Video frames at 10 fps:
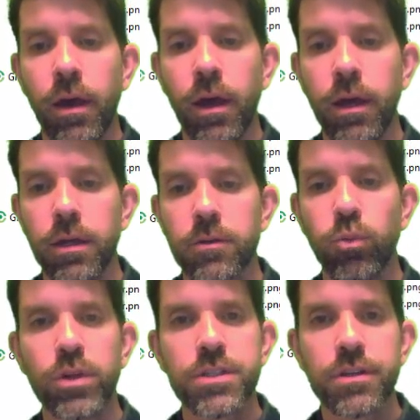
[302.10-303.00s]
And
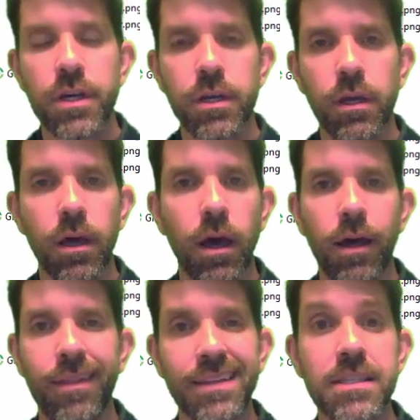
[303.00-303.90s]
once you're done,
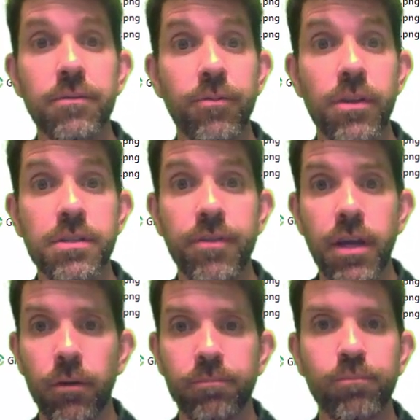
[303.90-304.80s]
uh, that's it for this
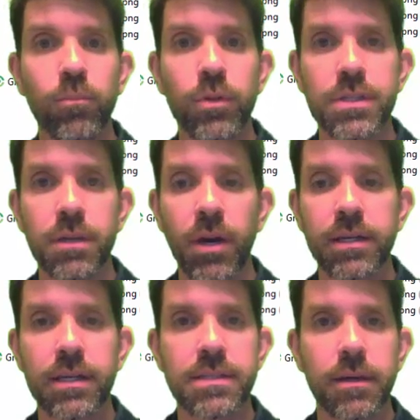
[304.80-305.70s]
video. We'll see you back
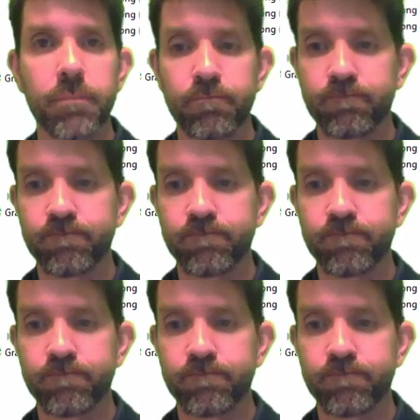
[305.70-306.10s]
next time.